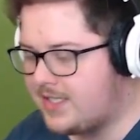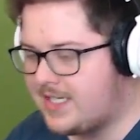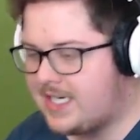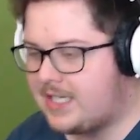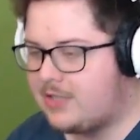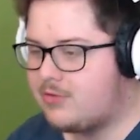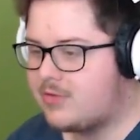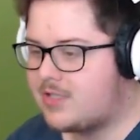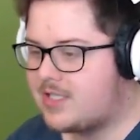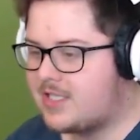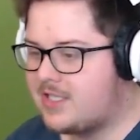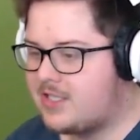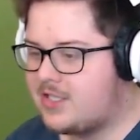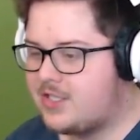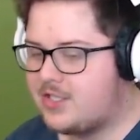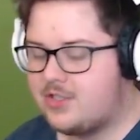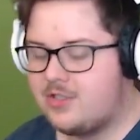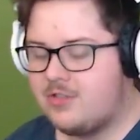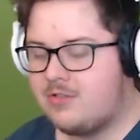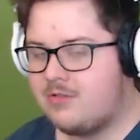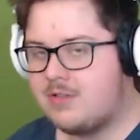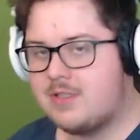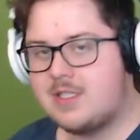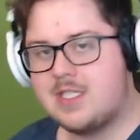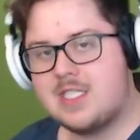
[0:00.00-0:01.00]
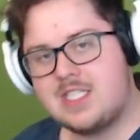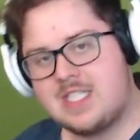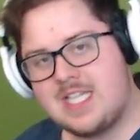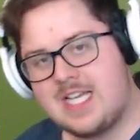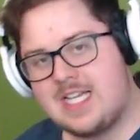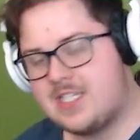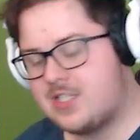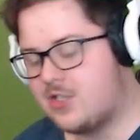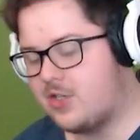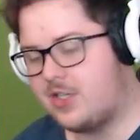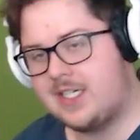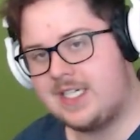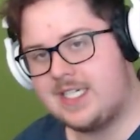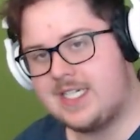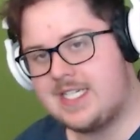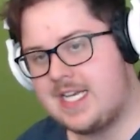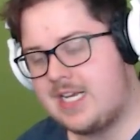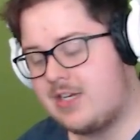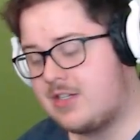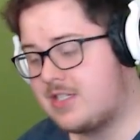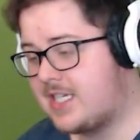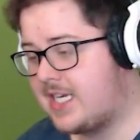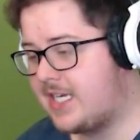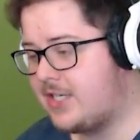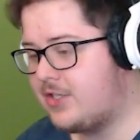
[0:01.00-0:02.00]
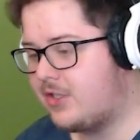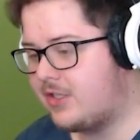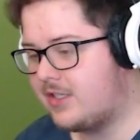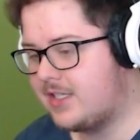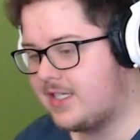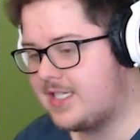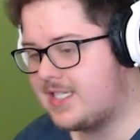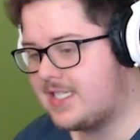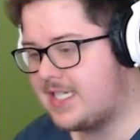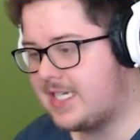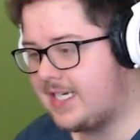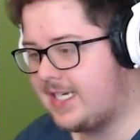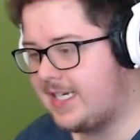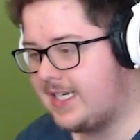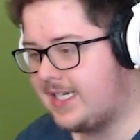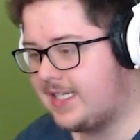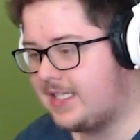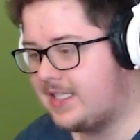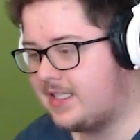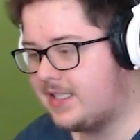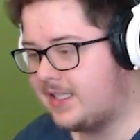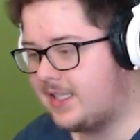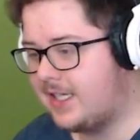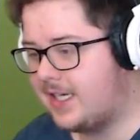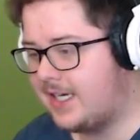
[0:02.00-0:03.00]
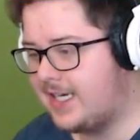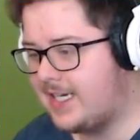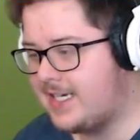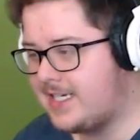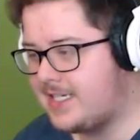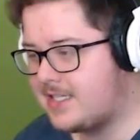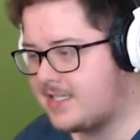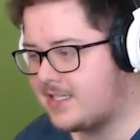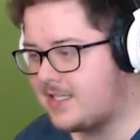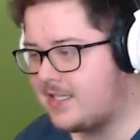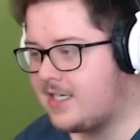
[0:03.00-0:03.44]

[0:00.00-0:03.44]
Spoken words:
Knuckles can do is that Sonic and Tails cannot, is that he can glide,